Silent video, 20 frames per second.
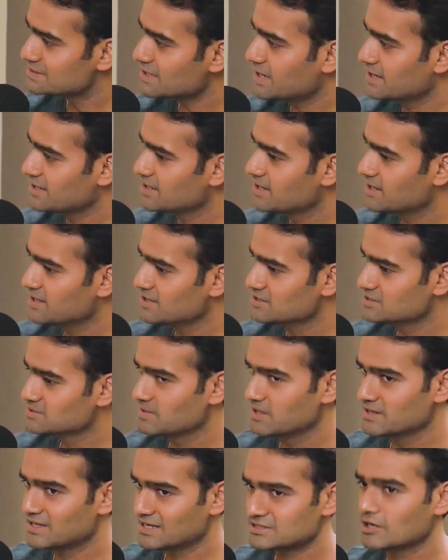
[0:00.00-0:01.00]
idea as
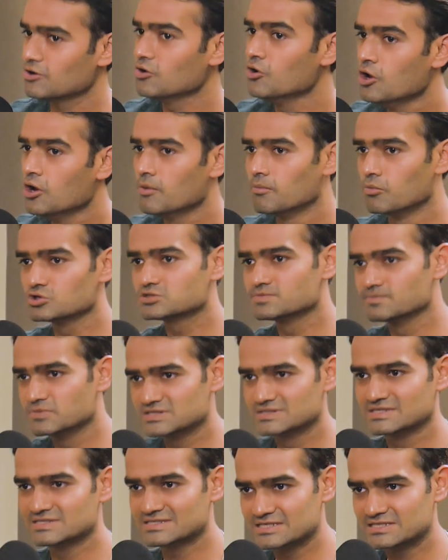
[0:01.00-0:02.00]
well. That's how most
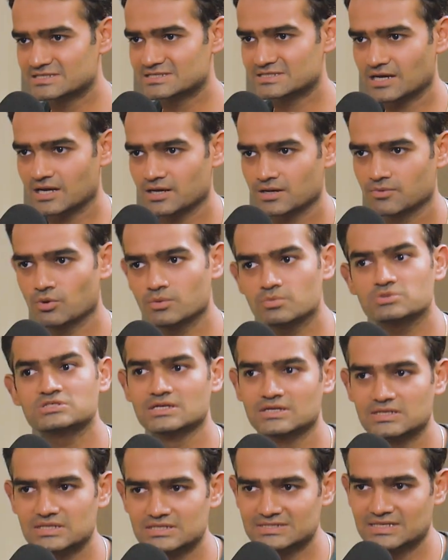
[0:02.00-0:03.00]
businesses start. What was
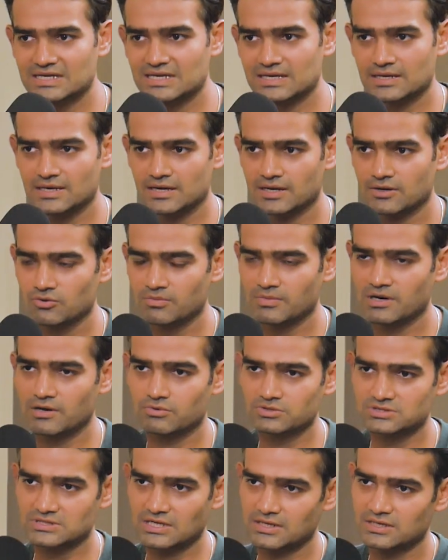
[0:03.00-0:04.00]
interesting, Uma,
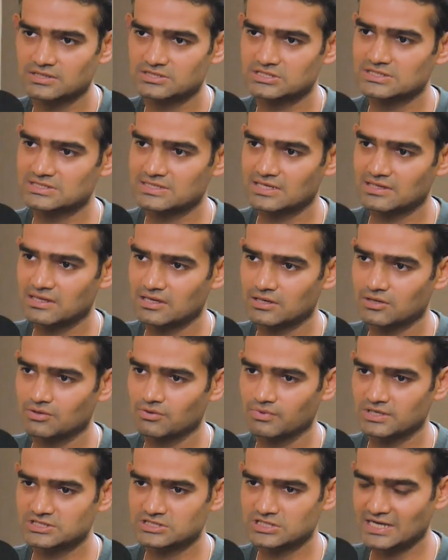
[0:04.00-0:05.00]
was that she said that,
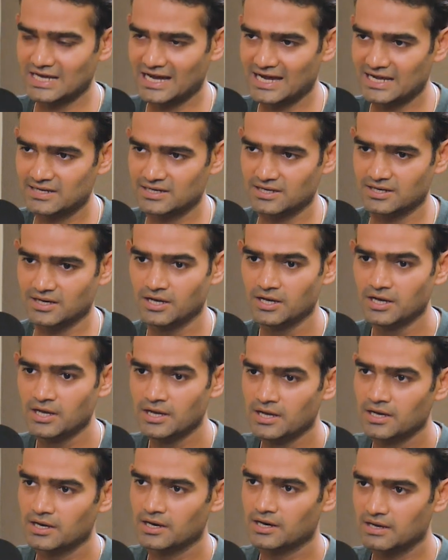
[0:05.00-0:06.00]
when she had her
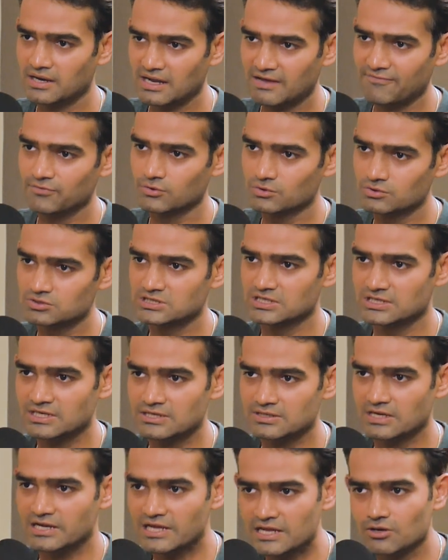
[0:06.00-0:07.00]
nephew, she didn't
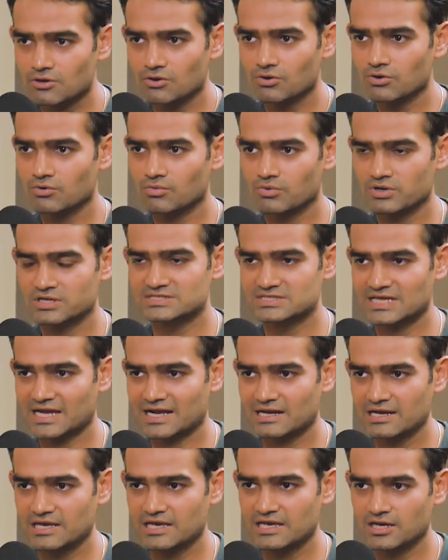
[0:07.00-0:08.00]
really know what
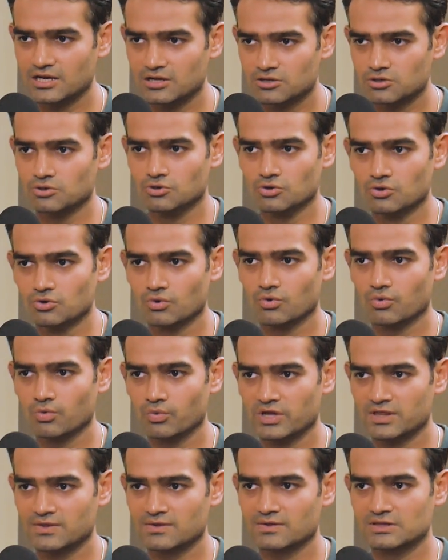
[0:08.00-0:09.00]
exactly to do
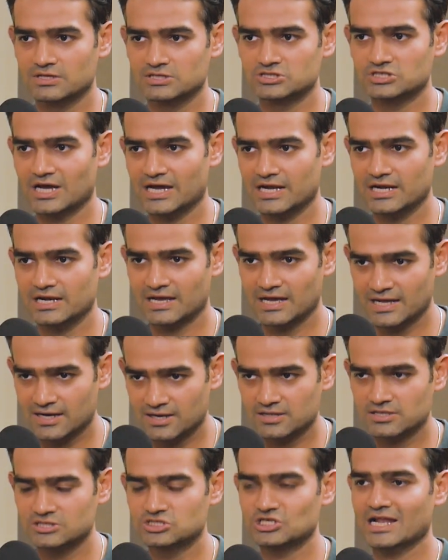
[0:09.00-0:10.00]
with the child and
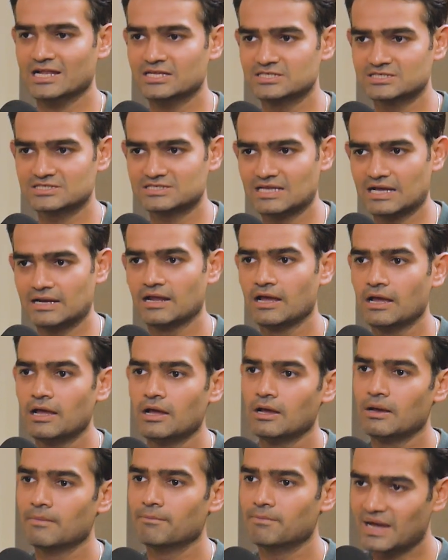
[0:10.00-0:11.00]
the challenges that
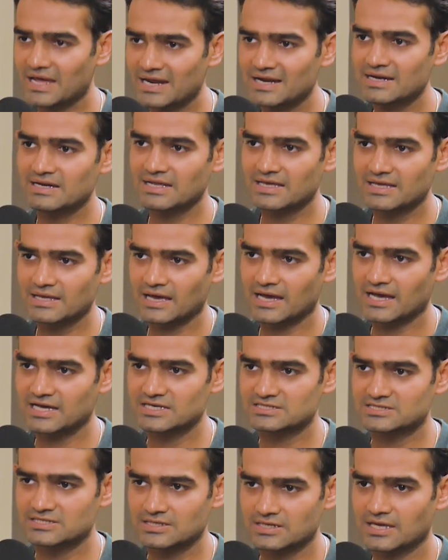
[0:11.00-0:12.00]
parenting
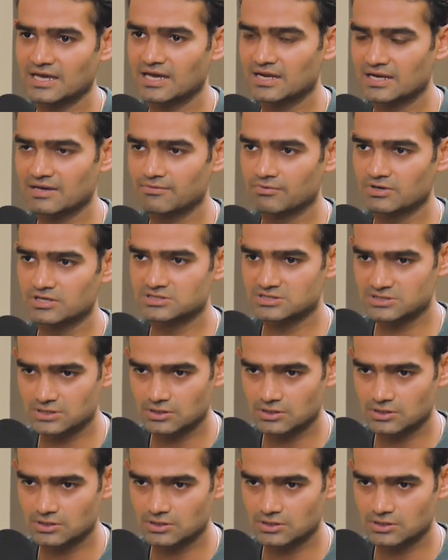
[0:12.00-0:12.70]
as caregivers